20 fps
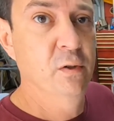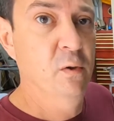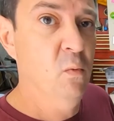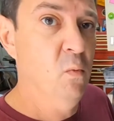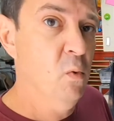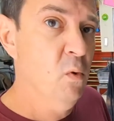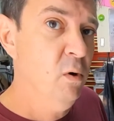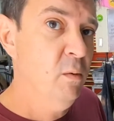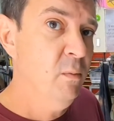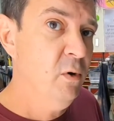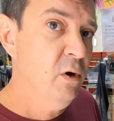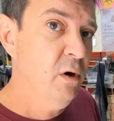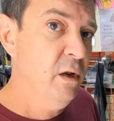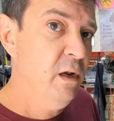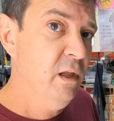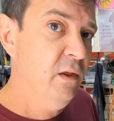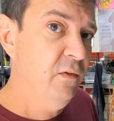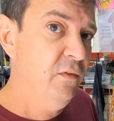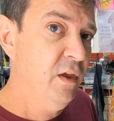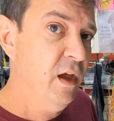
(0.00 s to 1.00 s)
The warmer
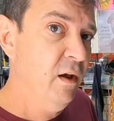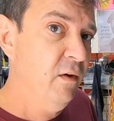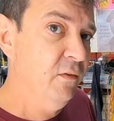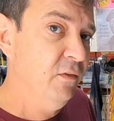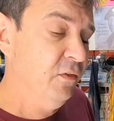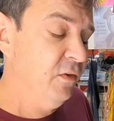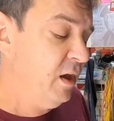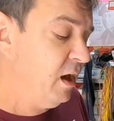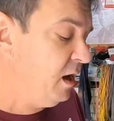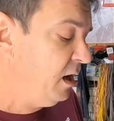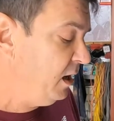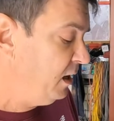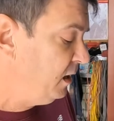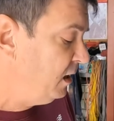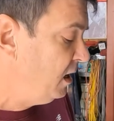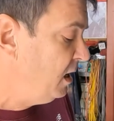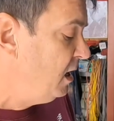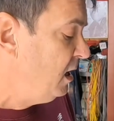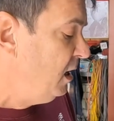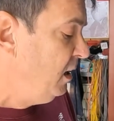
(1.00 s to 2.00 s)
it is outside,
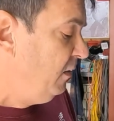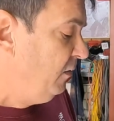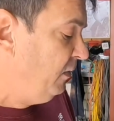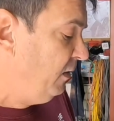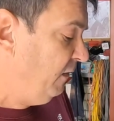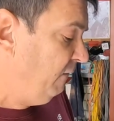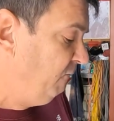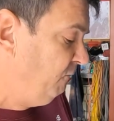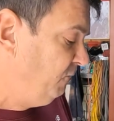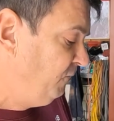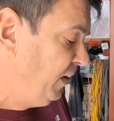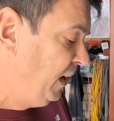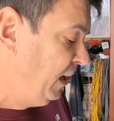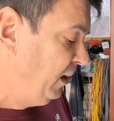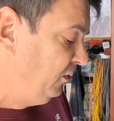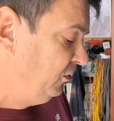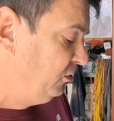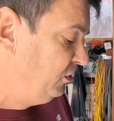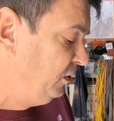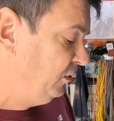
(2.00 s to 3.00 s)
the
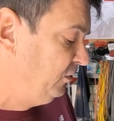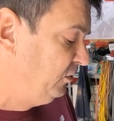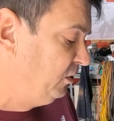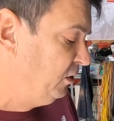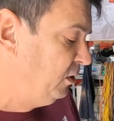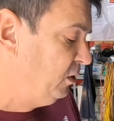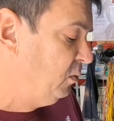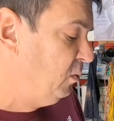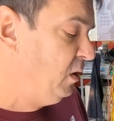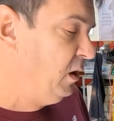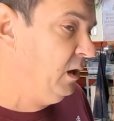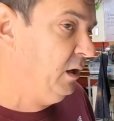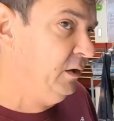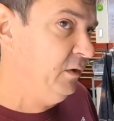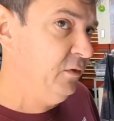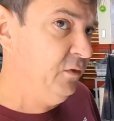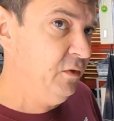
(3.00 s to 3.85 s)
faster it's going to work.